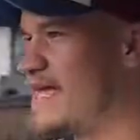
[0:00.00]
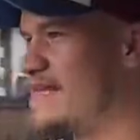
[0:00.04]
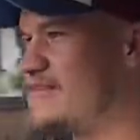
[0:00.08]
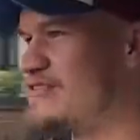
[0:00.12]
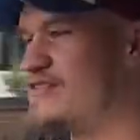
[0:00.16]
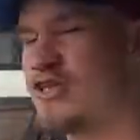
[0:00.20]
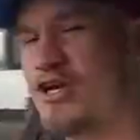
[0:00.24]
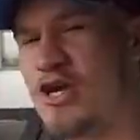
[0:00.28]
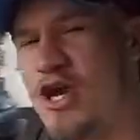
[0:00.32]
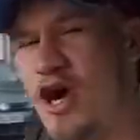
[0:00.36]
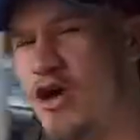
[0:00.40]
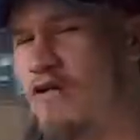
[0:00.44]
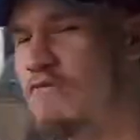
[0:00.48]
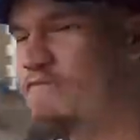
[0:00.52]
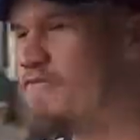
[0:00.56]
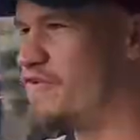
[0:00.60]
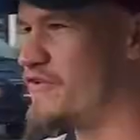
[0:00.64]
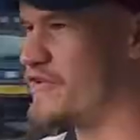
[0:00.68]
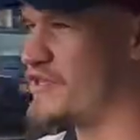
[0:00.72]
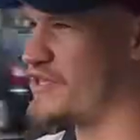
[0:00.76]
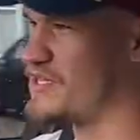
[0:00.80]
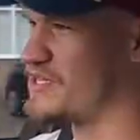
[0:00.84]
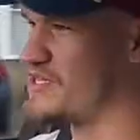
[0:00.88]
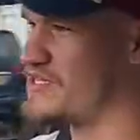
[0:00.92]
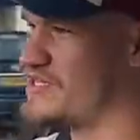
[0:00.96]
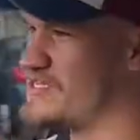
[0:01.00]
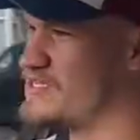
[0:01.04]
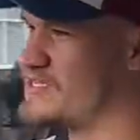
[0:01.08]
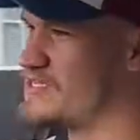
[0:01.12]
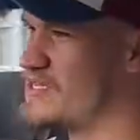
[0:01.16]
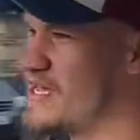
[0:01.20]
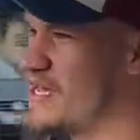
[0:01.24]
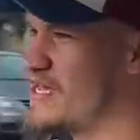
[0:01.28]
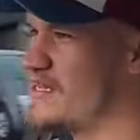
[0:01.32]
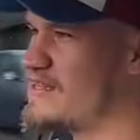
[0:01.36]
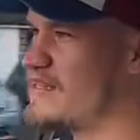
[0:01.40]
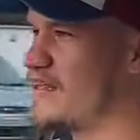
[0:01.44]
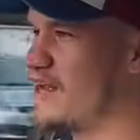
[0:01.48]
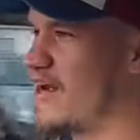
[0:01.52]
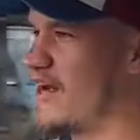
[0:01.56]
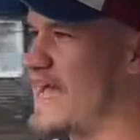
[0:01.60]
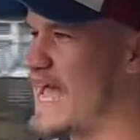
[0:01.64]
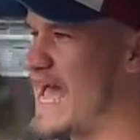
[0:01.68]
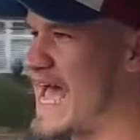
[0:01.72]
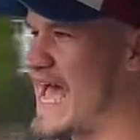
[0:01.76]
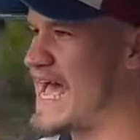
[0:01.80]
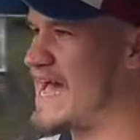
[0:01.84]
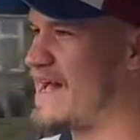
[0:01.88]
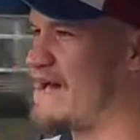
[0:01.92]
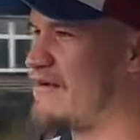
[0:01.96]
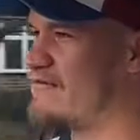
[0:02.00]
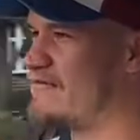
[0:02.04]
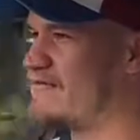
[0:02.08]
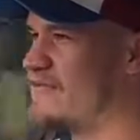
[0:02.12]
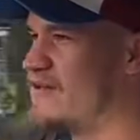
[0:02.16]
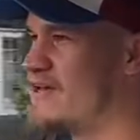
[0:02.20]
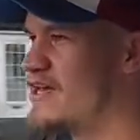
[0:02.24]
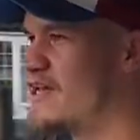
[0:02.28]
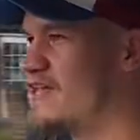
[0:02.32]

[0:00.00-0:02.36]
is the confidence that I have